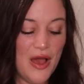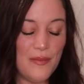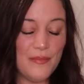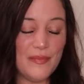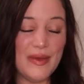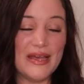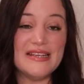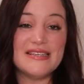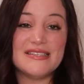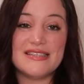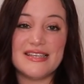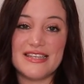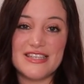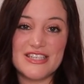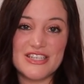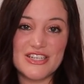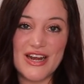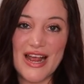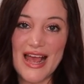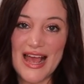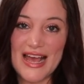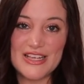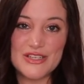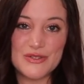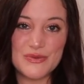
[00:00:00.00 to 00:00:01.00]
My sister
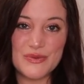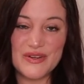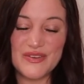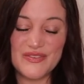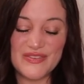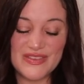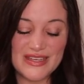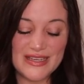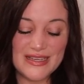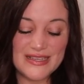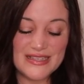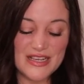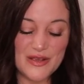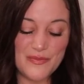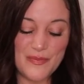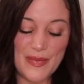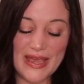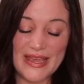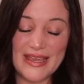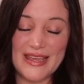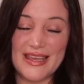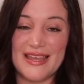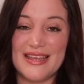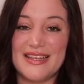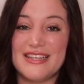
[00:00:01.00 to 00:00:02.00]
has one of these and my
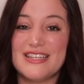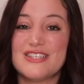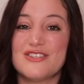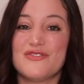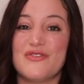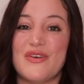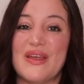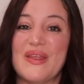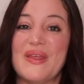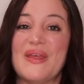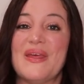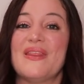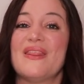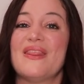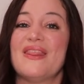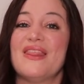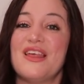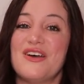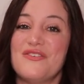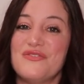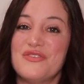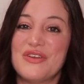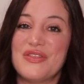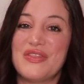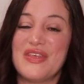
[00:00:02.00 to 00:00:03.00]
kids fell in
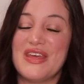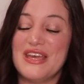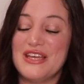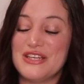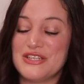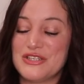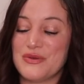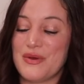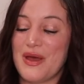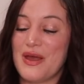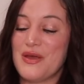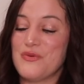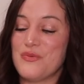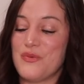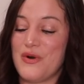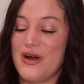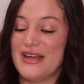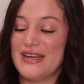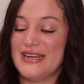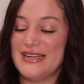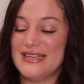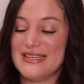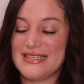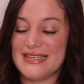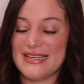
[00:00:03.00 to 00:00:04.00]
love with it so I
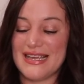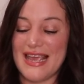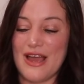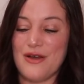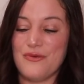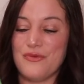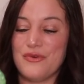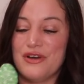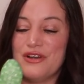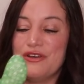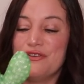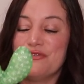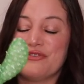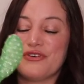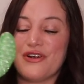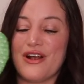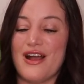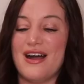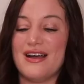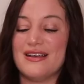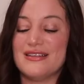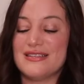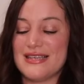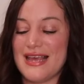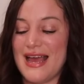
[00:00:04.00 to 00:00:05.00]
wanted to get one for
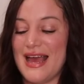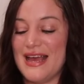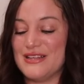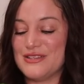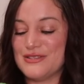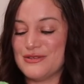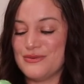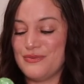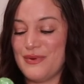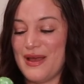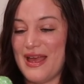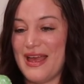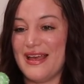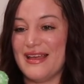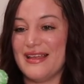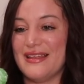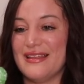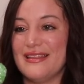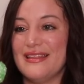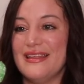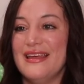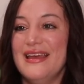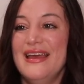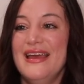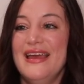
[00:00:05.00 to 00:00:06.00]
us as
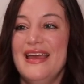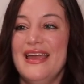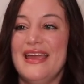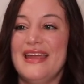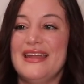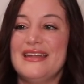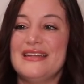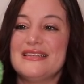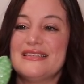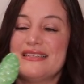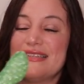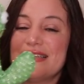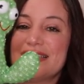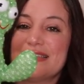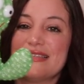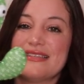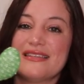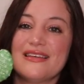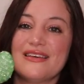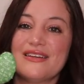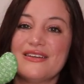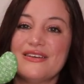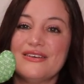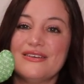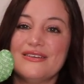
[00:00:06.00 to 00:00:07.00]
well. It is this
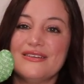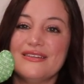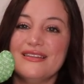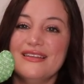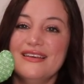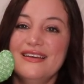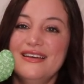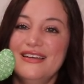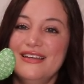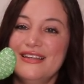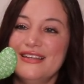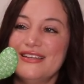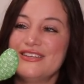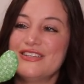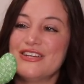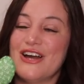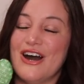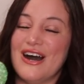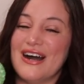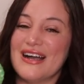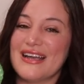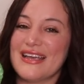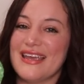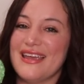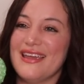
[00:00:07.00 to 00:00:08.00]
little
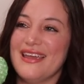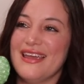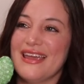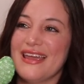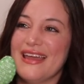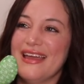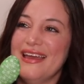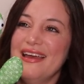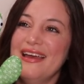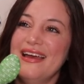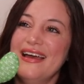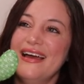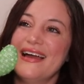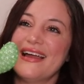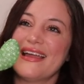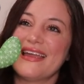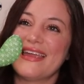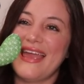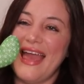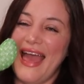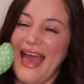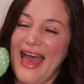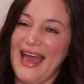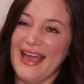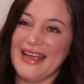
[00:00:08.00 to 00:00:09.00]
talking
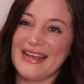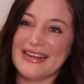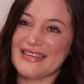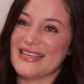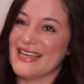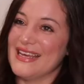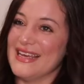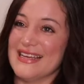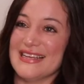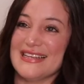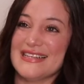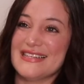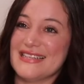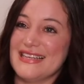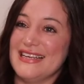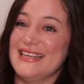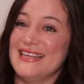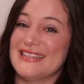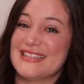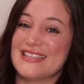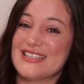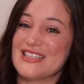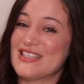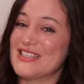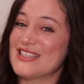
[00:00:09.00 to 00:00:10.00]
cactus.
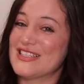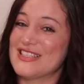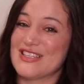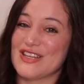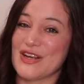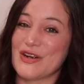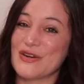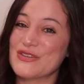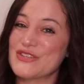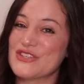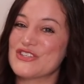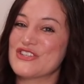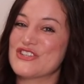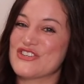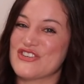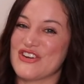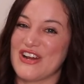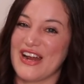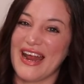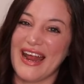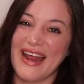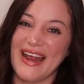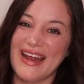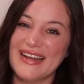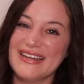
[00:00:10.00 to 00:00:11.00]
It's so
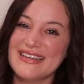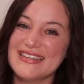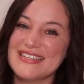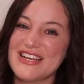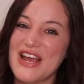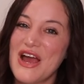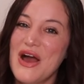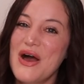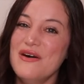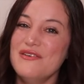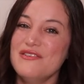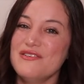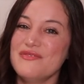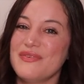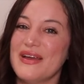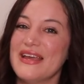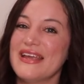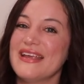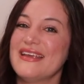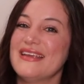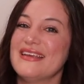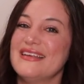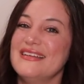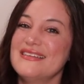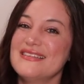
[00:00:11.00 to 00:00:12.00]
strange, but my
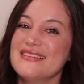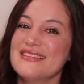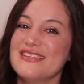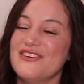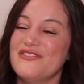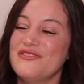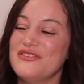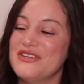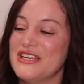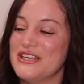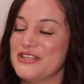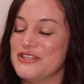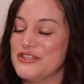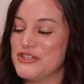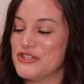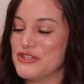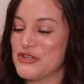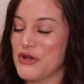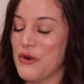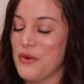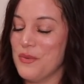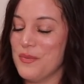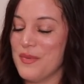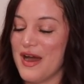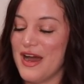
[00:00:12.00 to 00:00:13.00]
kids loved it
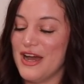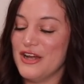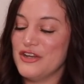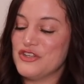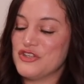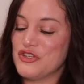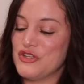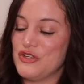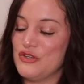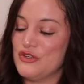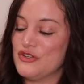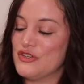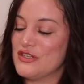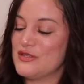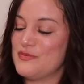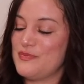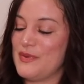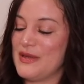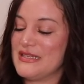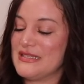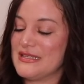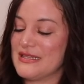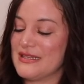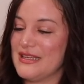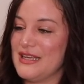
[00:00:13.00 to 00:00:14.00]
so much. So you just
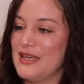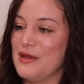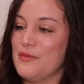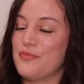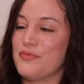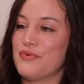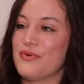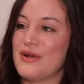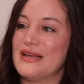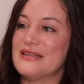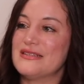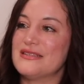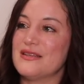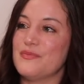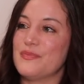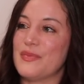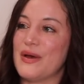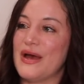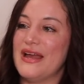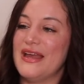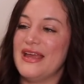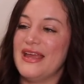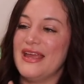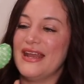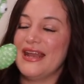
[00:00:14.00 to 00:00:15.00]
basically press a
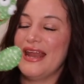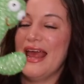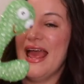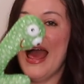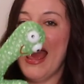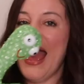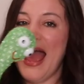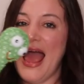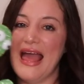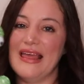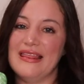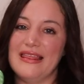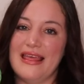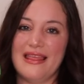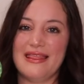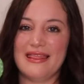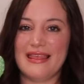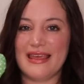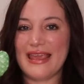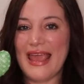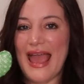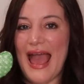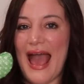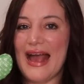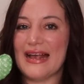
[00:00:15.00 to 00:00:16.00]
button and then the
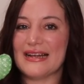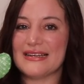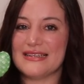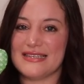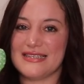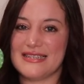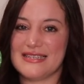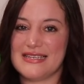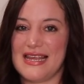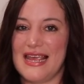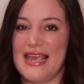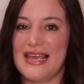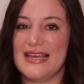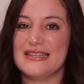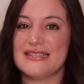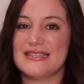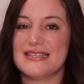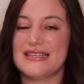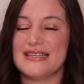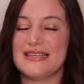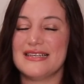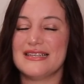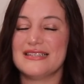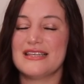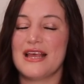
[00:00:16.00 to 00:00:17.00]
cactus
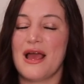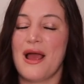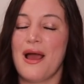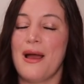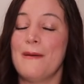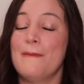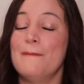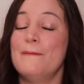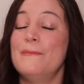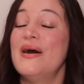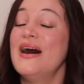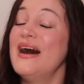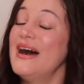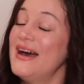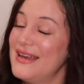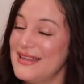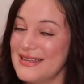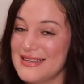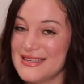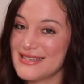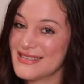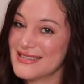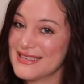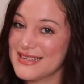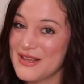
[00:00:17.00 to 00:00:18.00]
dances,
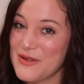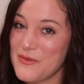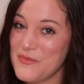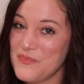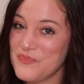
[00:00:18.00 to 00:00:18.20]
but